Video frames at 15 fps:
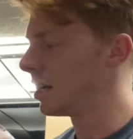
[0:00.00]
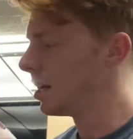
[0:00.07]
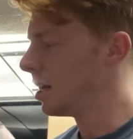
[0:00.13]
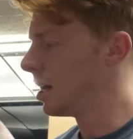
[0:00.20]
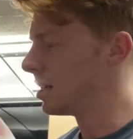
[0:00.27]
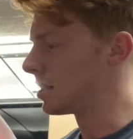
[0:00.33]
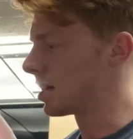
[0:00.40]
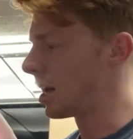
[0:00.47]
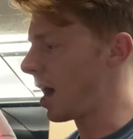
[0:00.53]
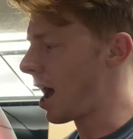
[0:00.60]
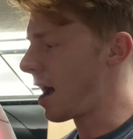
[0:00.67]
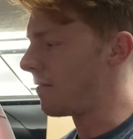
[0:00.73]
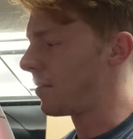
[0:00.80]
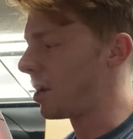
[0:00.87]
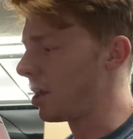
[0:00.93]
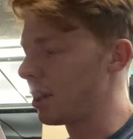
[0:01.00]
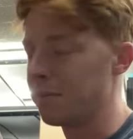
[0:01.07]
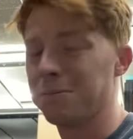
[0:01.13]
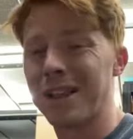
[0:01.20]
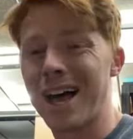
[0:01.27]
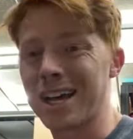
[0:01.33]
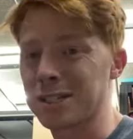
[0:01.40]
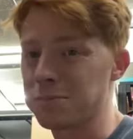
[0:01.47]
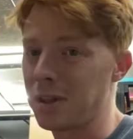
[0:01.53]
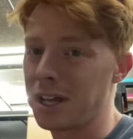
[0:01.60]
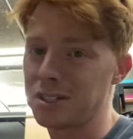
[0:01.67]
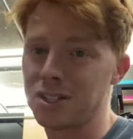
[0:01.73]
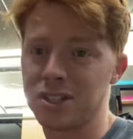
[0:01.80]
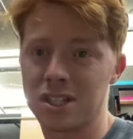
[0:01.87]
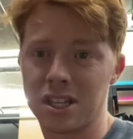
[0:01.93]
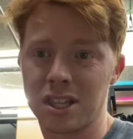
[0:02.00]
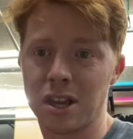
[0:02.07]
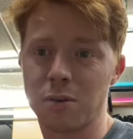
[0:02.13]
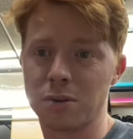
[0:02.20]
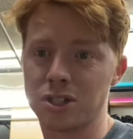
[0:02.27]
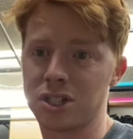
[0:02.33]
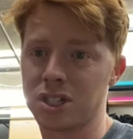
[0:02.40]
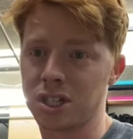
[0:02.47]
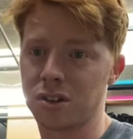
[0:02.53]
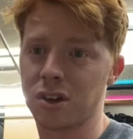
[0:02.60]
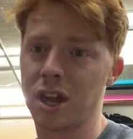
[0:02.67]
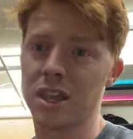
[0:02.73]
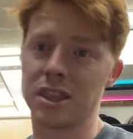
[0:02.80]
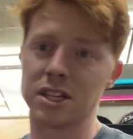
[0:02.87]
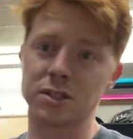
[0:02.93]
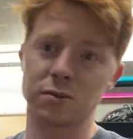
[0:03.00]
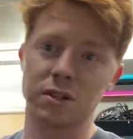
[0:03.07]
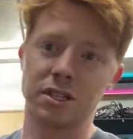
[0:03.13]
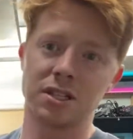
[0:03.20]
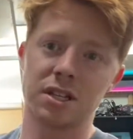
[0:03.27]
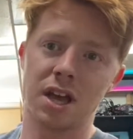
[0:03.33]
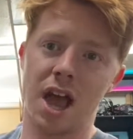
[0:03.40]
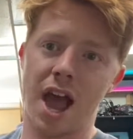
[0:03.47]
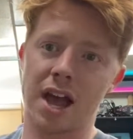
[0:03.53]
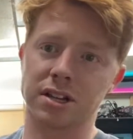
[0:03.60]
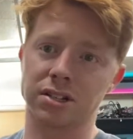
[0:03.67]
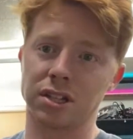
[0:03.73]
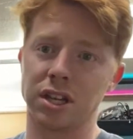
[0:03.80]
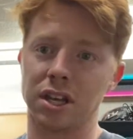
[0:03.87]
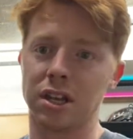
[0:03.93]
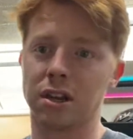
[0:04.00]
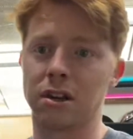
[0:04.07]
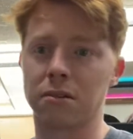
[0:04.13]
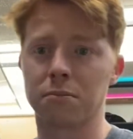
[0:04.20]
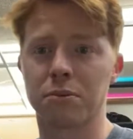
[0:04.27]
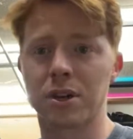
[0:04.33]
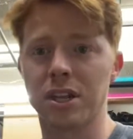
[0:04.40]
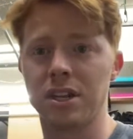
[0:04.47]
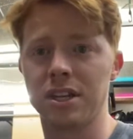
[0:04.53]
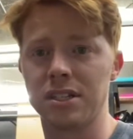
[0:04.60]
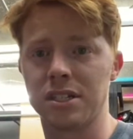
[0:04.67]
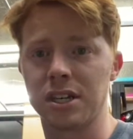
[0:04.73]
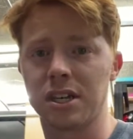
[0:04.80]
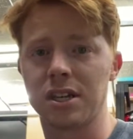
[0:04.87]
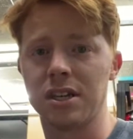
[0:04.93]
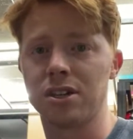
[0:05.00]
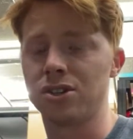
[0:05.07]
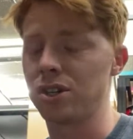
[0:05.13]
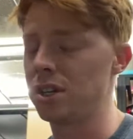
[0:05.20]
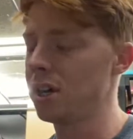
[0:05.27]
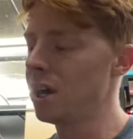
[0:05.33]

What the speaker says: It's going to have all the black splotches in there, which isn't great. This one actually in pretty decent condition.